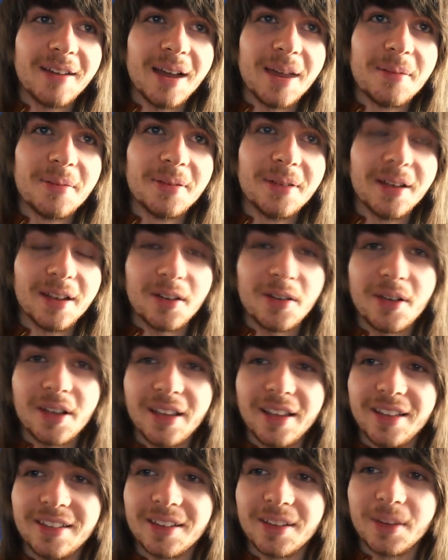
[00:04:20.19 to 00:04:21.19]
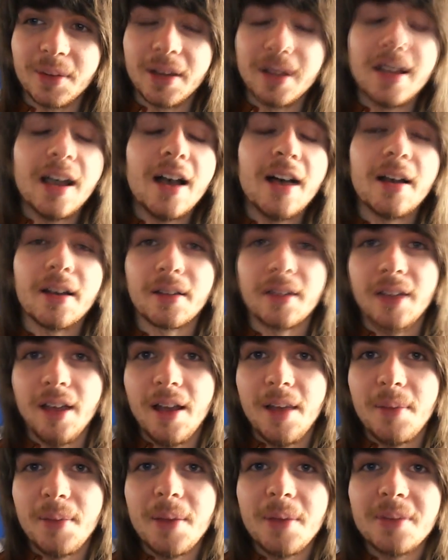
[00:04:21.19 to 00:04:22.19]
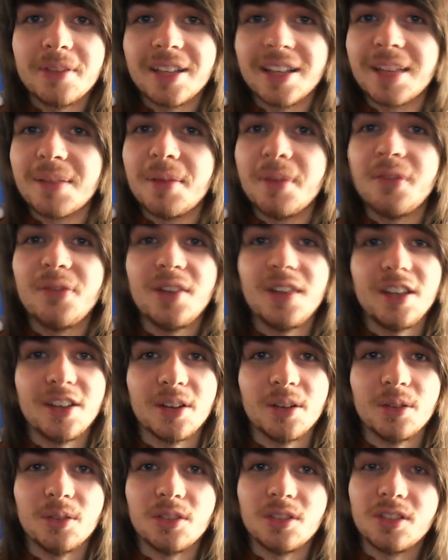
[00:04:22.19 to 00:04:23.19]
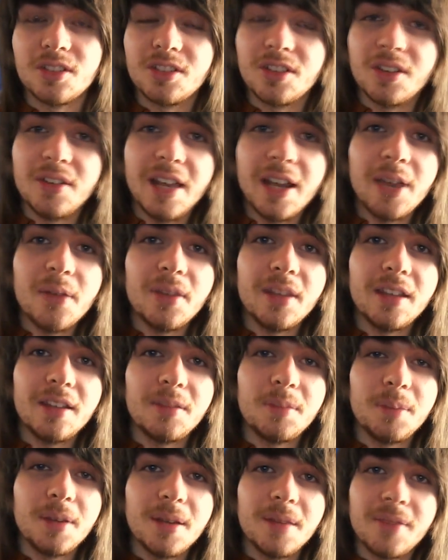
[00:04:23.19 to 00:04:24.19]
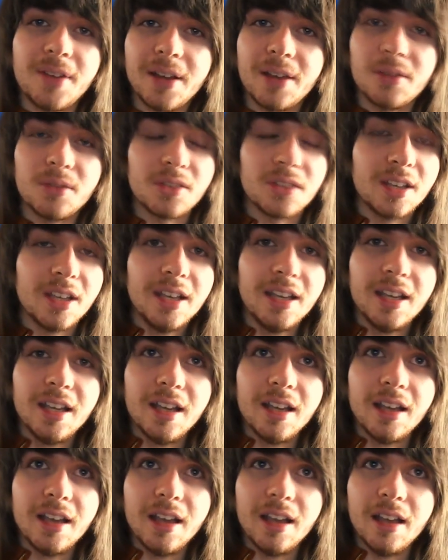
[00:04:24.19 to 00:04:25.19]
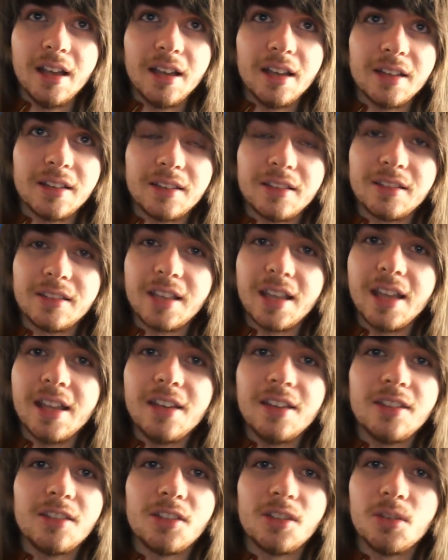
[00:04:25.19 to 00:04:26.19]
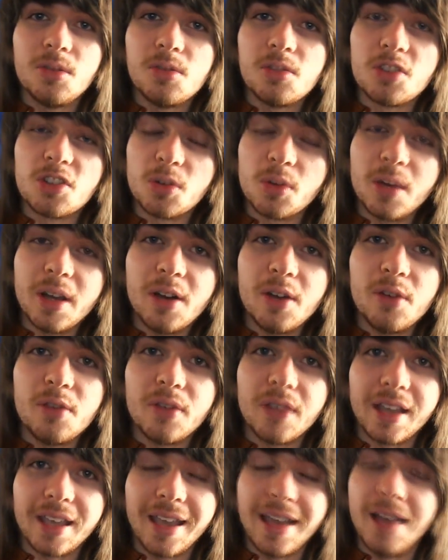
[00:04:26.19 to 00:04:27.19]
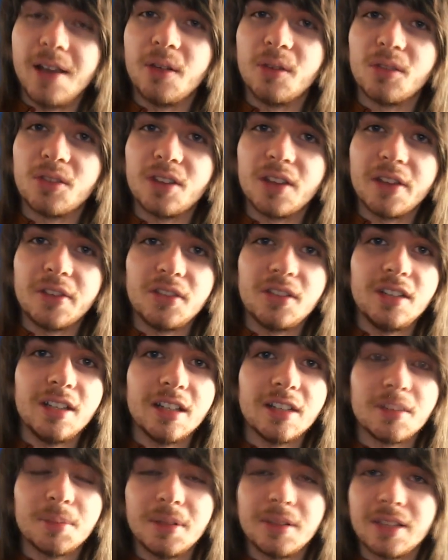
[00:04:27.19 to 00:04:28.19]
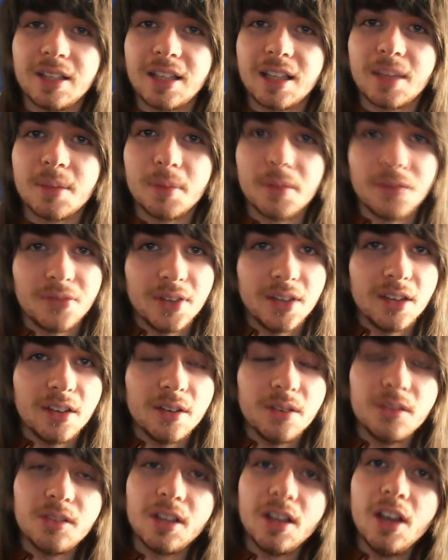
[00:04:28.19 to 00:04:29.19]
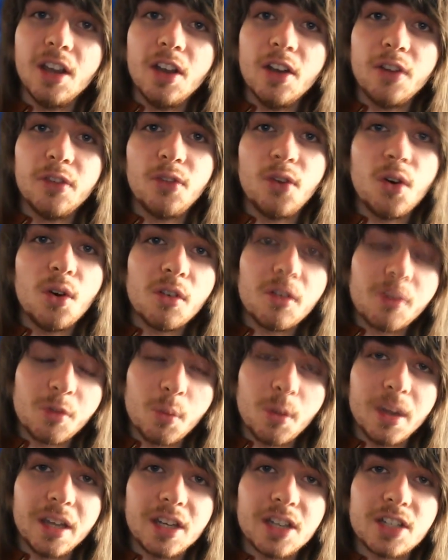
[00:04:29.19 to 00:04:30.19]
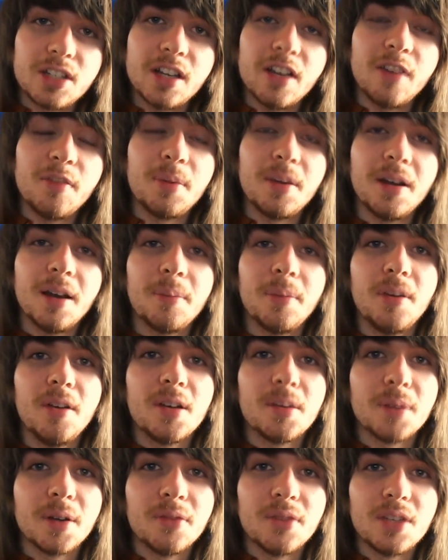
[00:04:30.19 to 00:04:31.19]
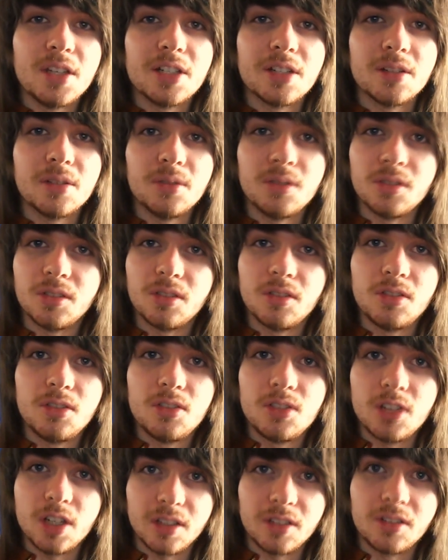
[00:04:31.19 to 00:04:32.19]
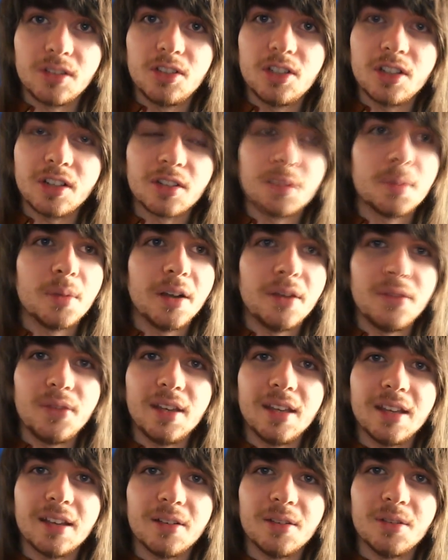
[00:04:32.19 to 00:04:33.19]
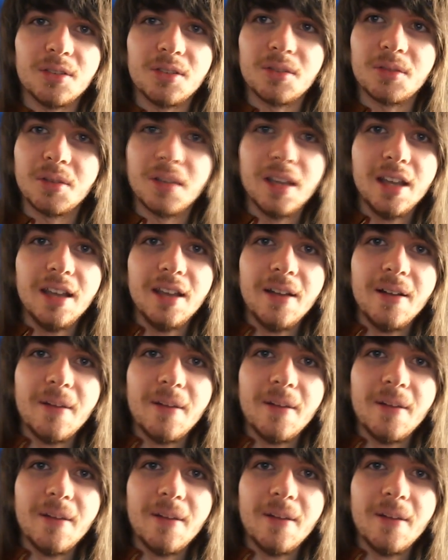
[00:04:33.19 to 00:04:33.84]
Crap, I've got to get this out of the way. People take my videos, so now there's been around 10 to 12 accounts I've seen that's been taking my videos, four of which have been uploading my videos, just my videos,